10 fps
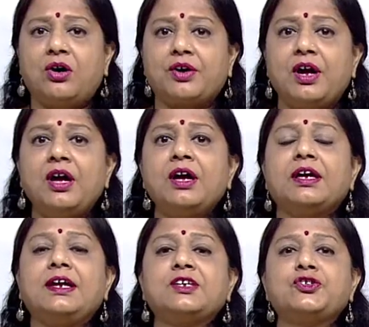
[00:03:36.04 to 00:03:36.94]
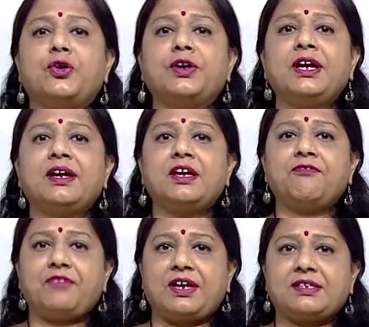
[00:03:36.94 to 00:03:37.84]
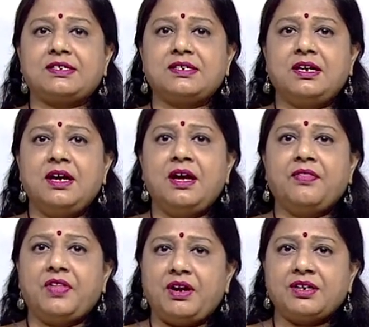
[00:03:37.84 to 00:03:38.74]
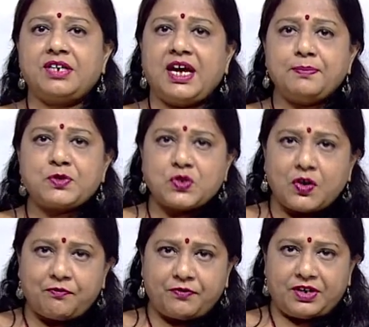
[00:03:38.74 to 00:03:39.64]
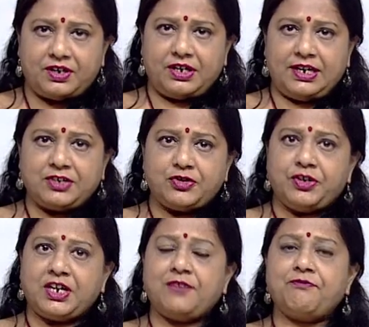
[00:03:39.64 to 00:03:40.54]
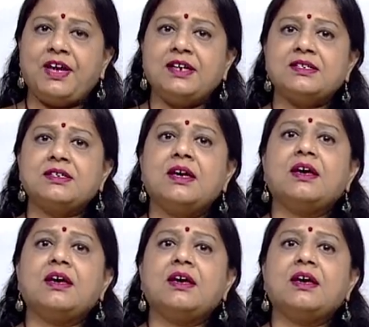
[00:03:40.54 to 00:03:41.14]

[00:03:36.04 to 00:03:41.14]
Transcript: or electronic effects. There are types of uh, electronic effects,